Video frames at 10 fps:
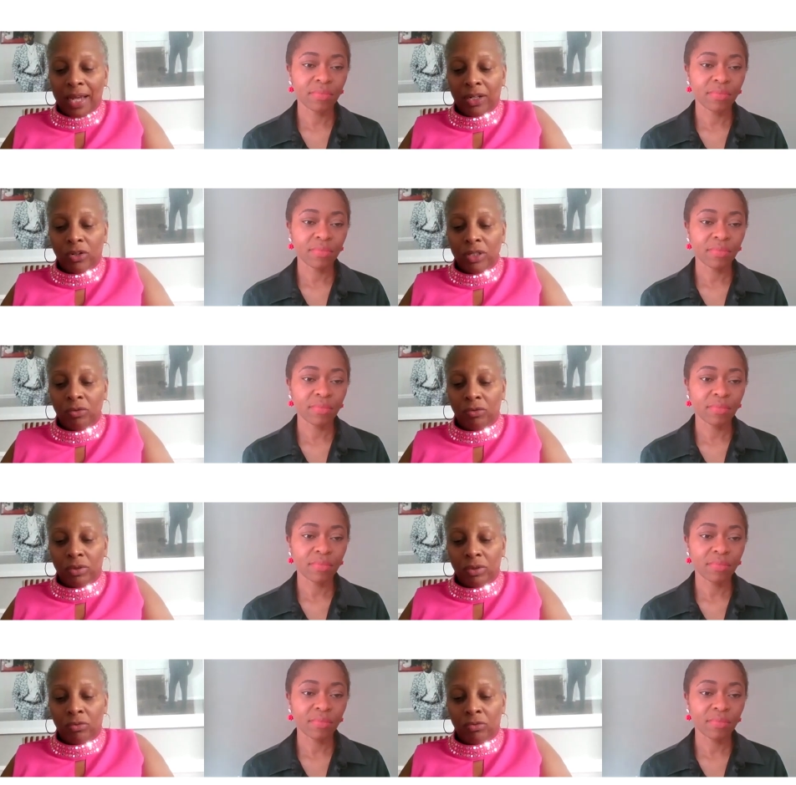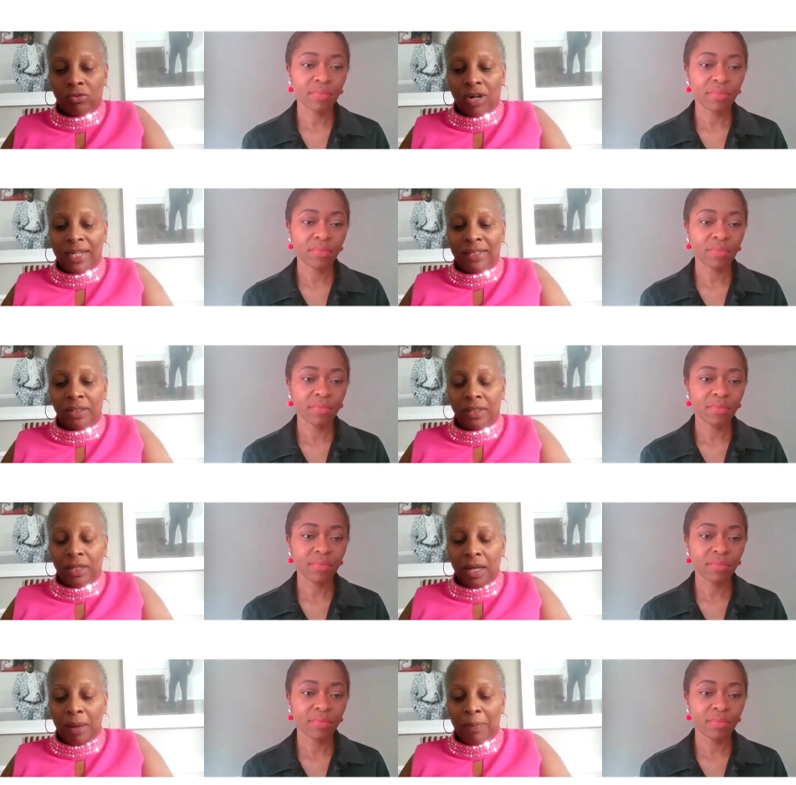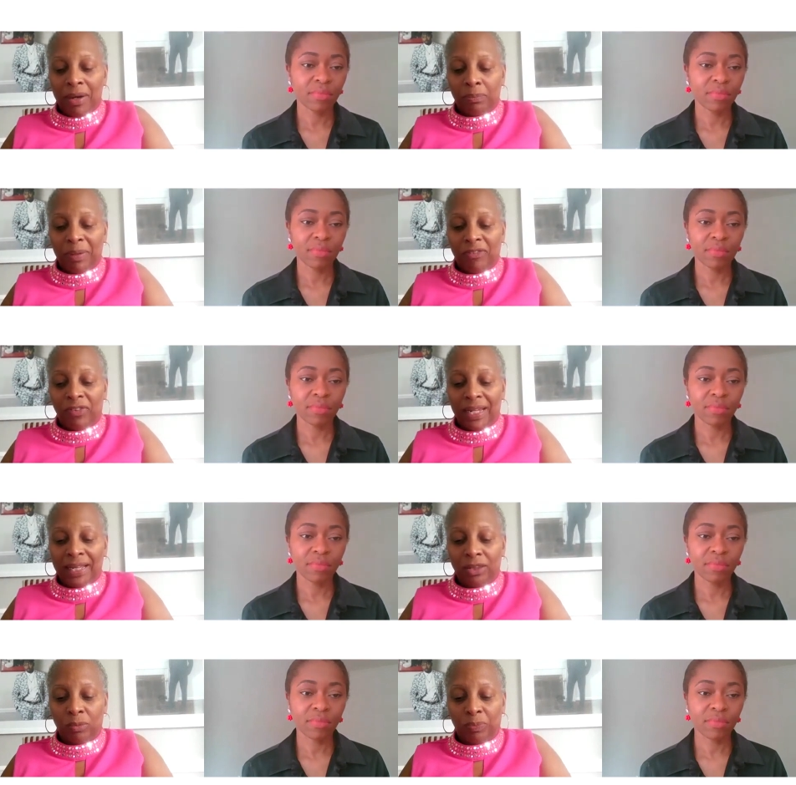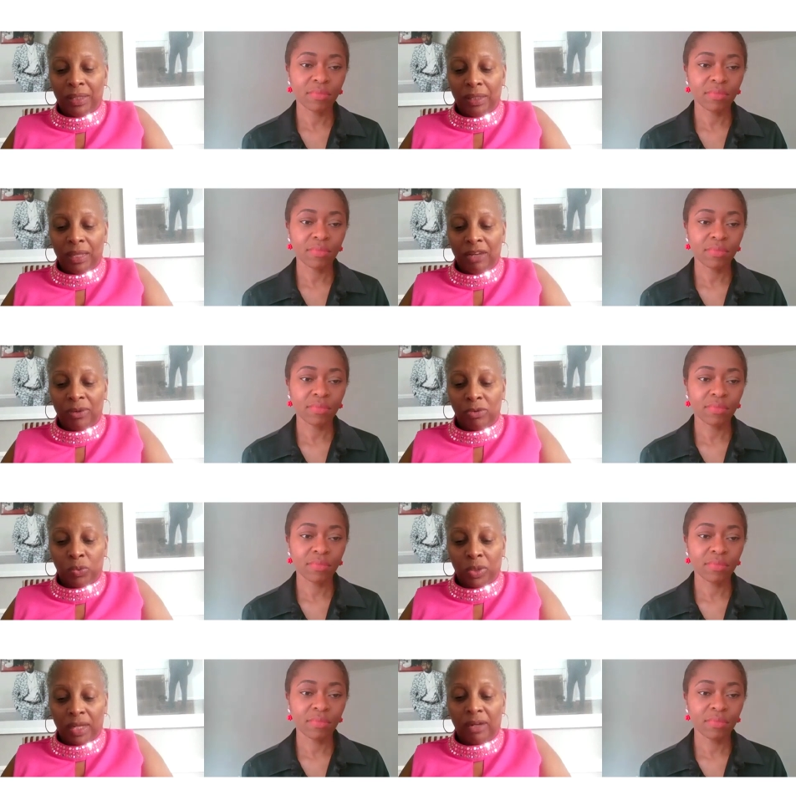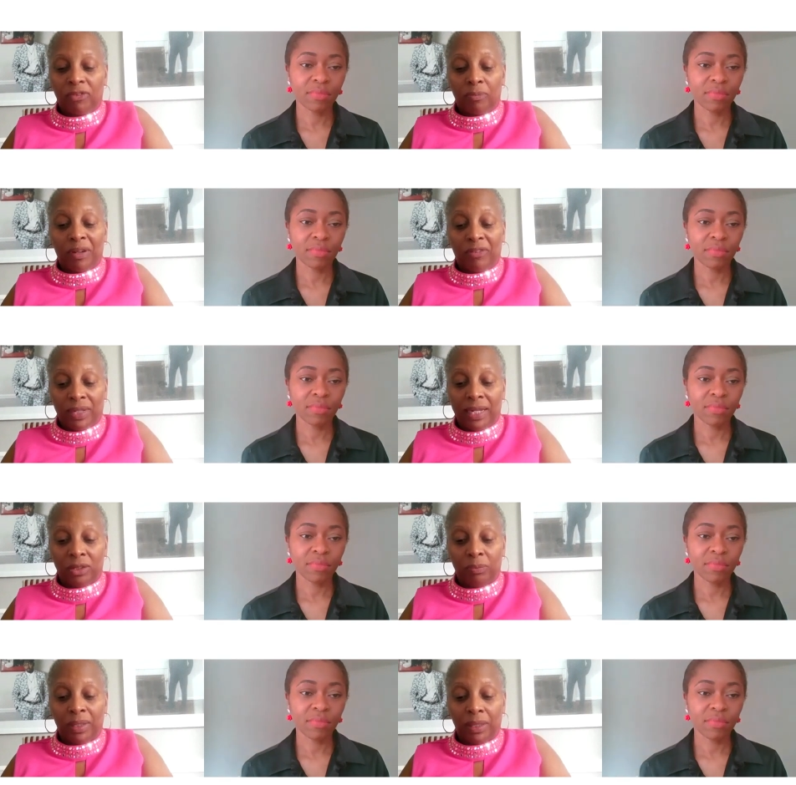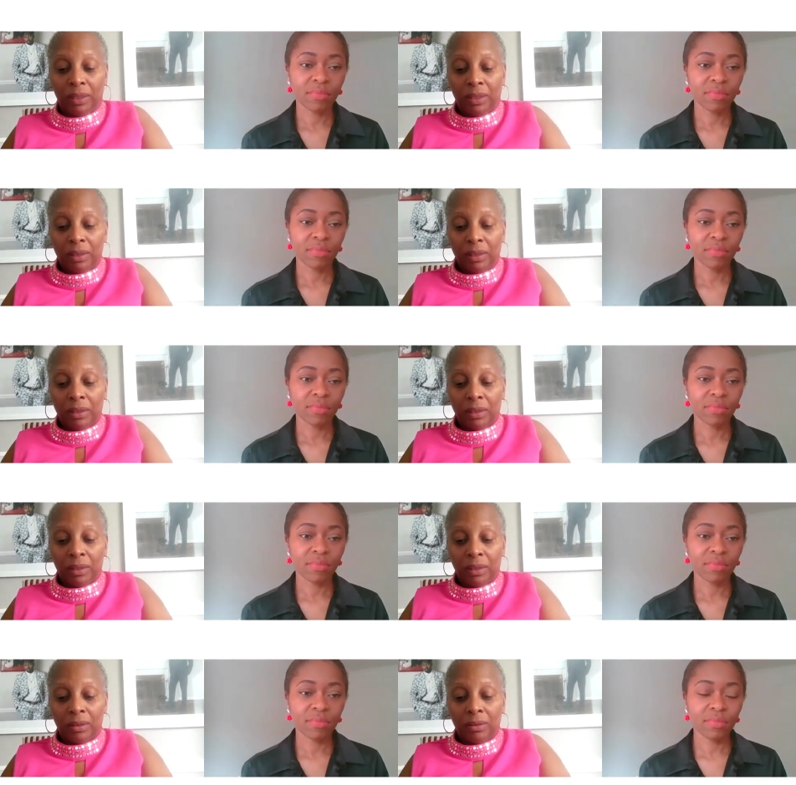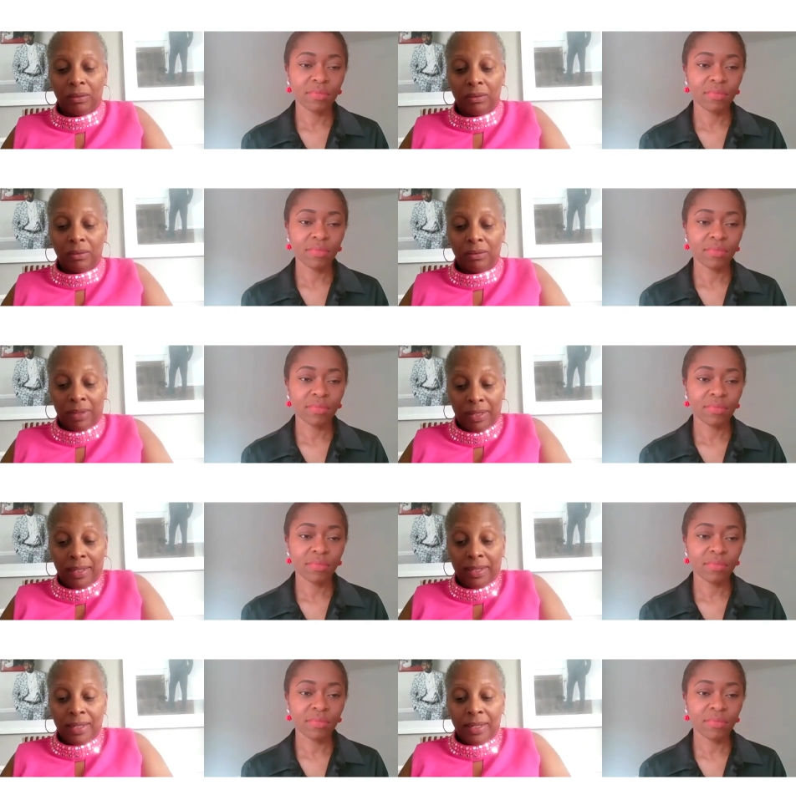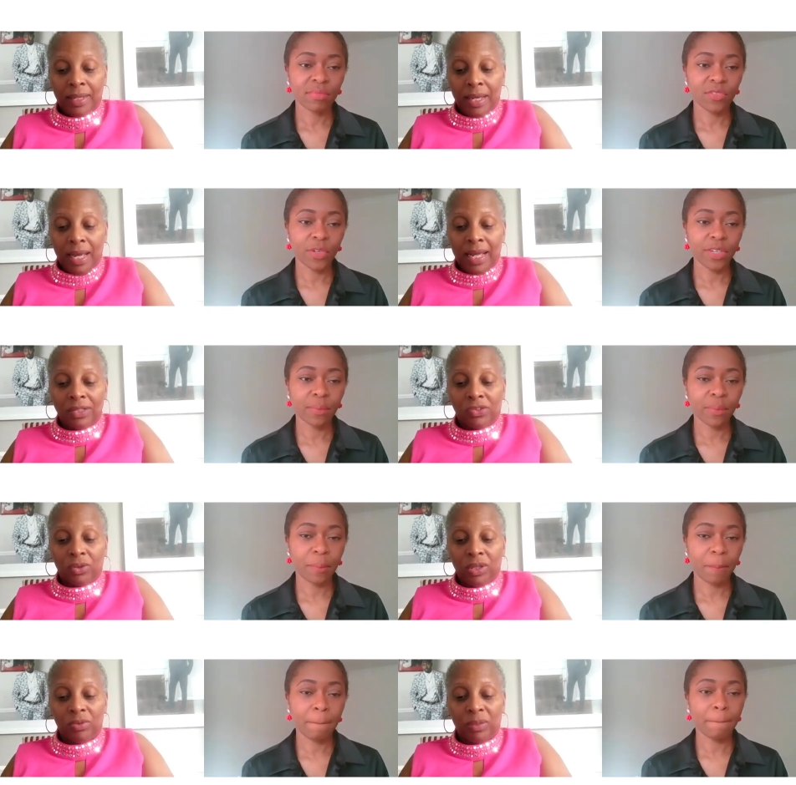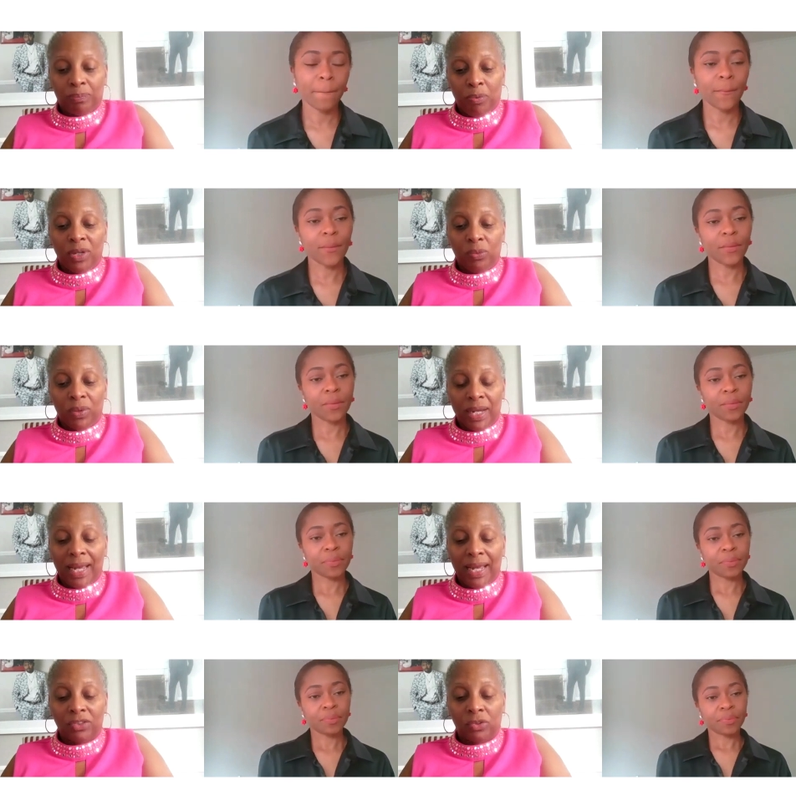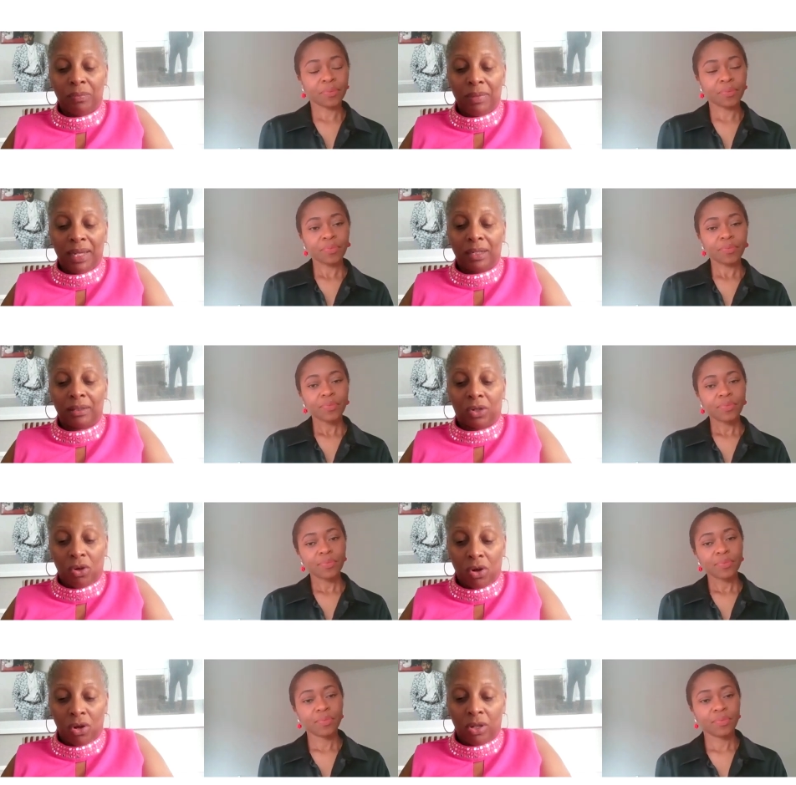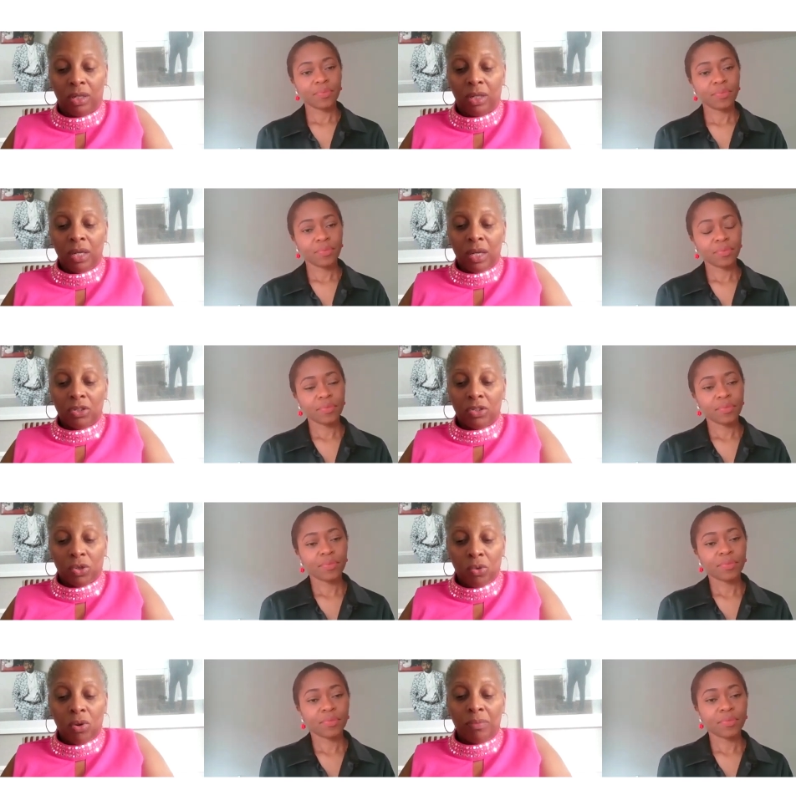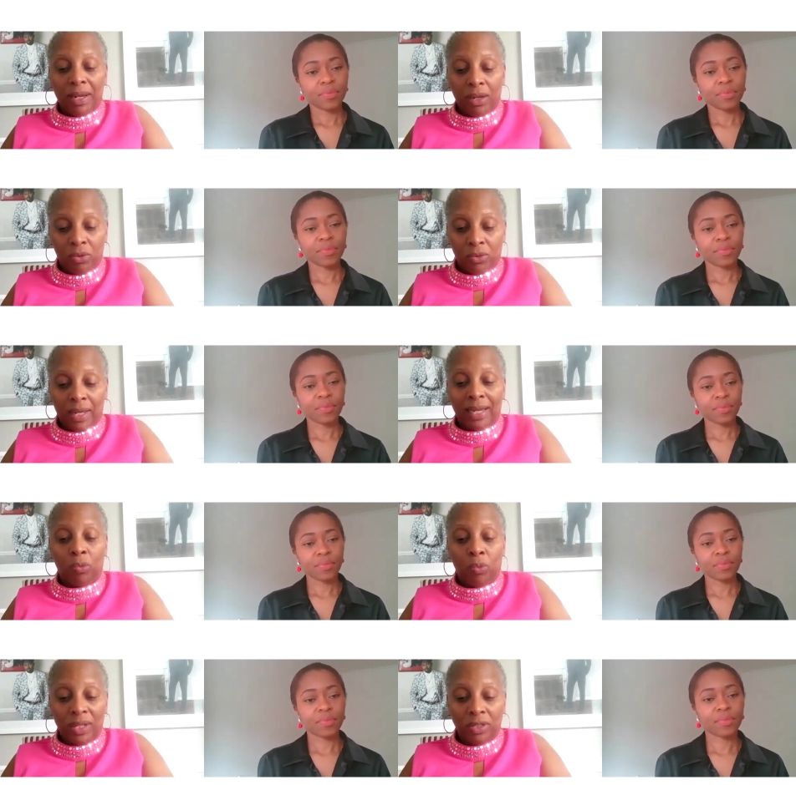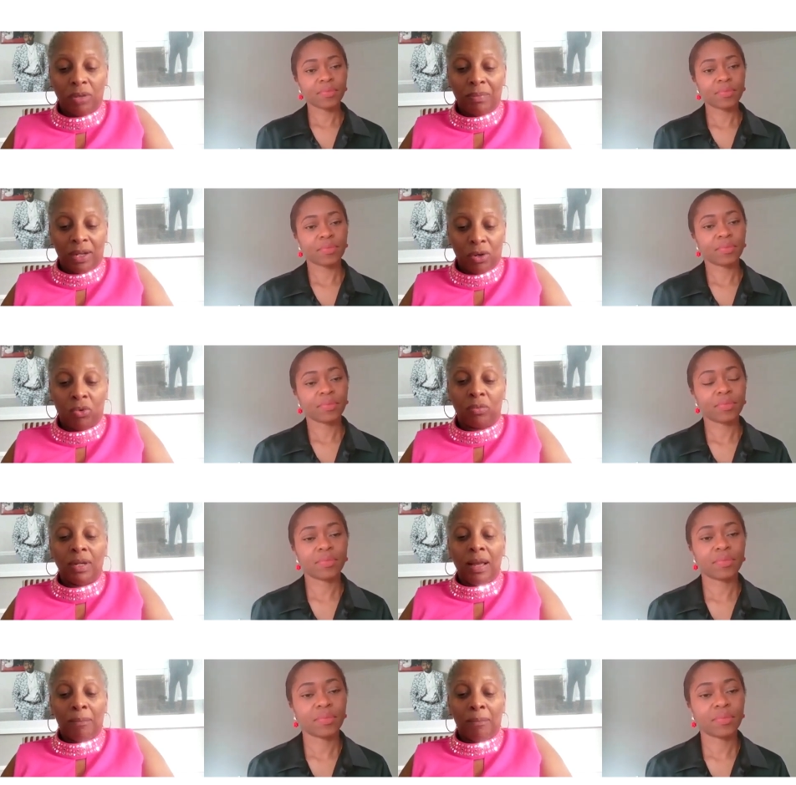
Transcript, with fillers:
Speaker 1: I couldn't write about big philanthropy if I was working for big philanthropy, right? Right. And so there was a point when I had to make the call to go on my own. And I went on my own